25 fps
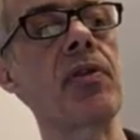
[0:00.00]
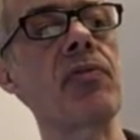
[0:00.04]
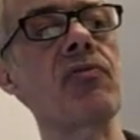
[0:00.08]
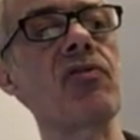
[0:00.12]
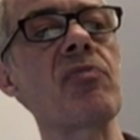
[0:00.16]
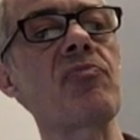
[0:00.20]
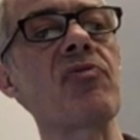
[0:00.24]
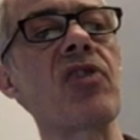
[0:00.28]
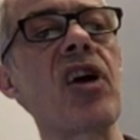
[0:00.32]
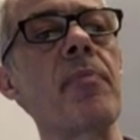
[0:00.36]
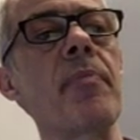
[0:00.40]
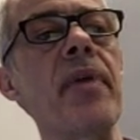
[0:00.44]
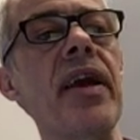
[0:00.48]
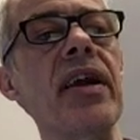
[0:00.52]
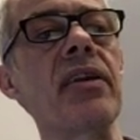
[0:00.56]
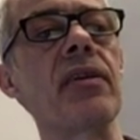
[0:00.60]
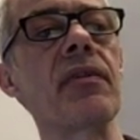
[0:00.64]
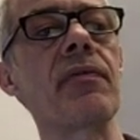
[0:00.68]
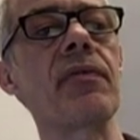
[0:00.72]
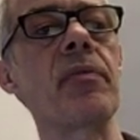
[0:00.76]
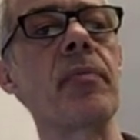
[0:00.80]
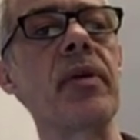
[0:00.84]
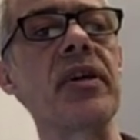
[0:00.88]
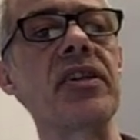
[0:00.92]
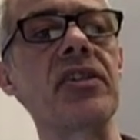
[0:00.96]
the 3' prime end
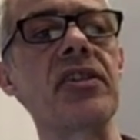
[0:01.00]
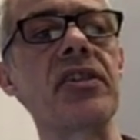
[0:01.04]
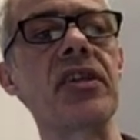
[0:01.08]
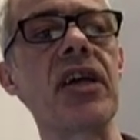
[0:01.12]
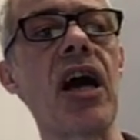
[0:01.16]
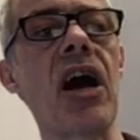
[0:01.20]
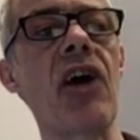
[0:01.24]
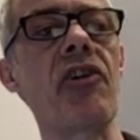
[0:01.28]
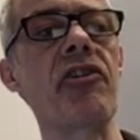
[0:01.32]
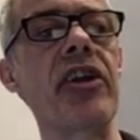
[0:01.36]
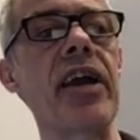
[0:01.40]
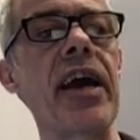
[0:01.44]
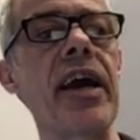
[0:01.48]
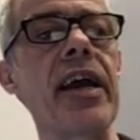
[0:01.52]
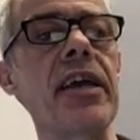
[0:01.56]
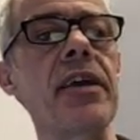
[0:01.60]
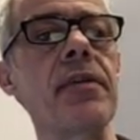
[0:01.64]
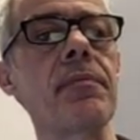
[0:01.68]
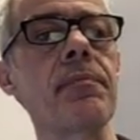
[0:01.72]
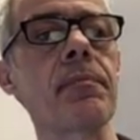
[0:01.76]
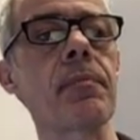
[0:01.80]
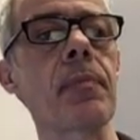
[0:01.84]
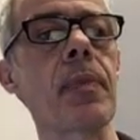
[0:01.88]
of the messenger RNA.